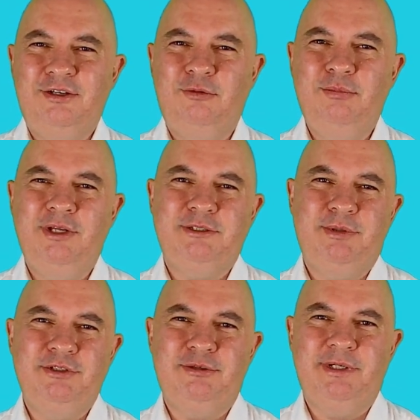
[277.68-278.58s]
Complex
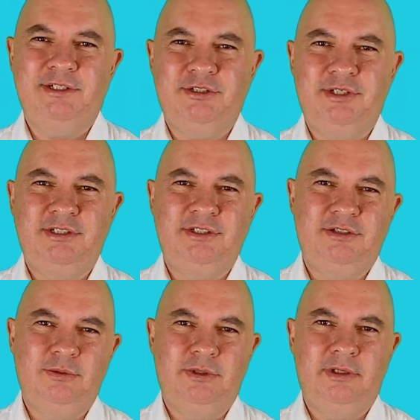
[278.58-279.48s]
post-traumatic stress
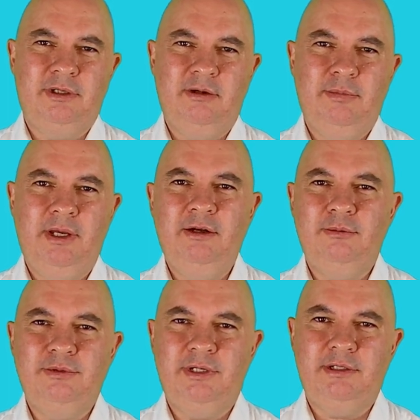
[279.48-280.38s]
disorder can be
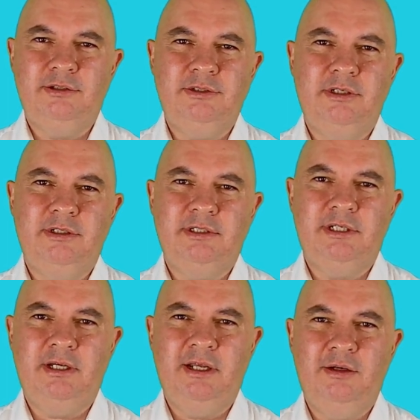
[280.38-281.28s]
helped and to a certain
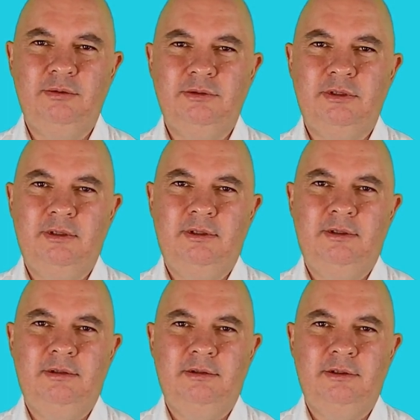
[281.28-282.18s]
extent healed
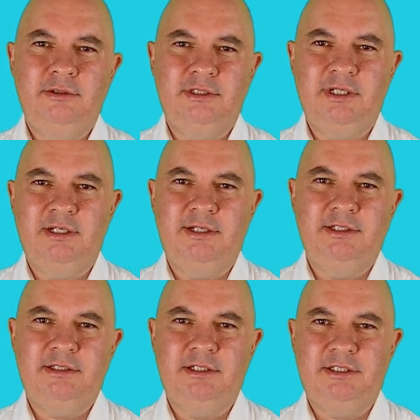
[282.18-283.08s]
using
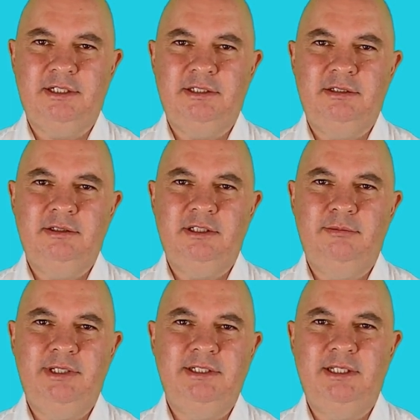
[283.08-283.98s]
techniques such as
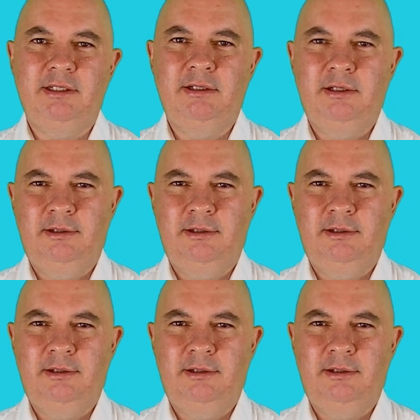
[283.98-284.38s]
CBT.